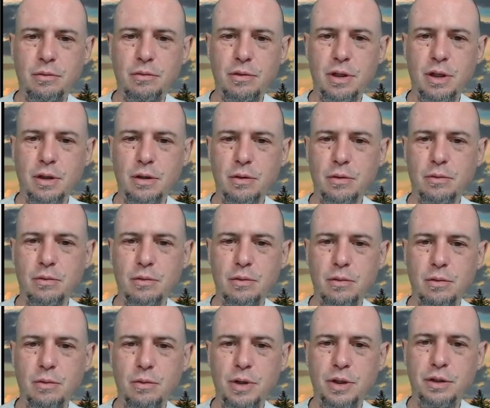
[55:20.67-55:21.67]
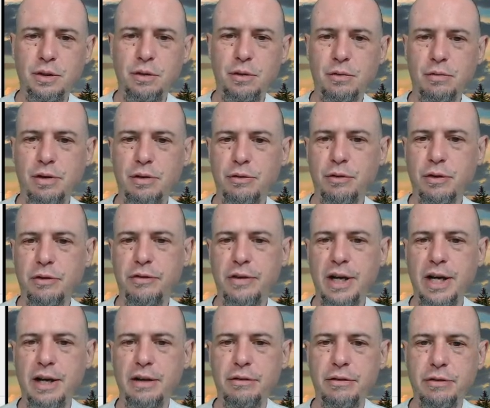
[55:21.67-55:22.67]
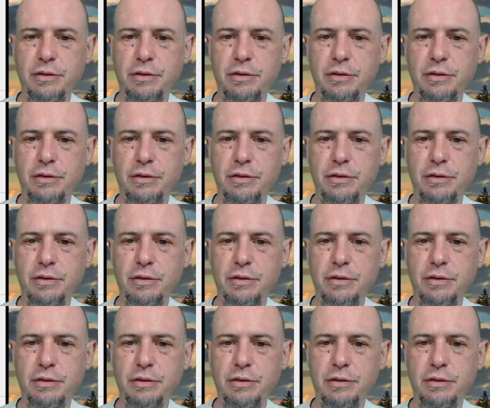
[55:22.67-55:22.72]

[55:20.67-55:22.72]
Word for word: you know, one, two, three, four, five.